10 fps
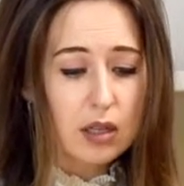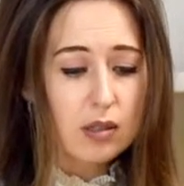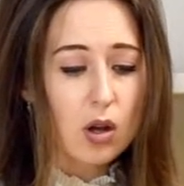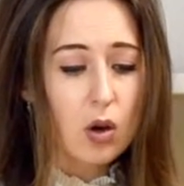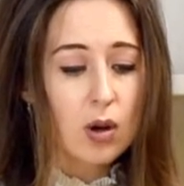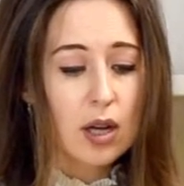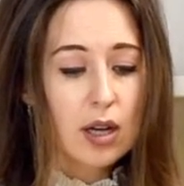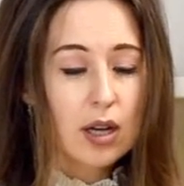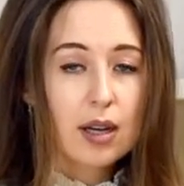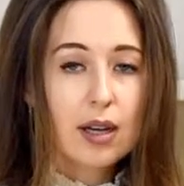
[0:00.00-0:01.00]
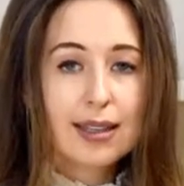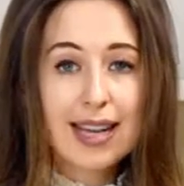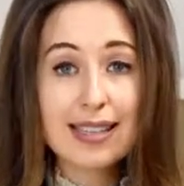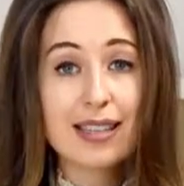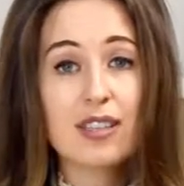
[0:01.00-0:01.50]
So
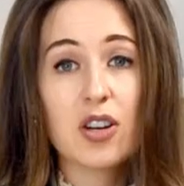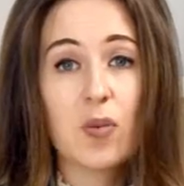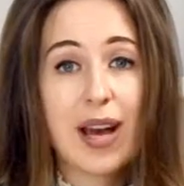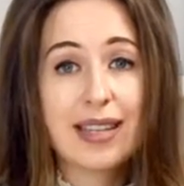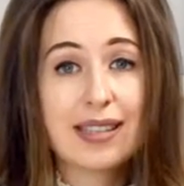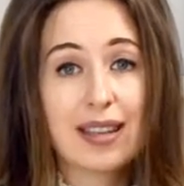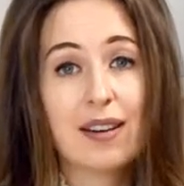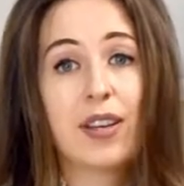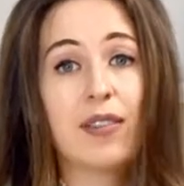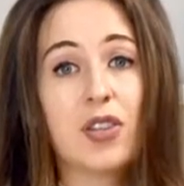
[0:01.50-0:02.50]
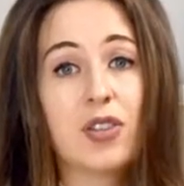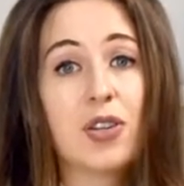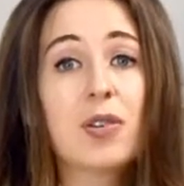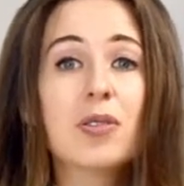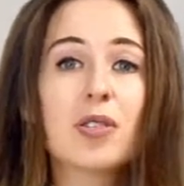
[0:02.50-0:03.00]
that's the 3 ways that I've given to you.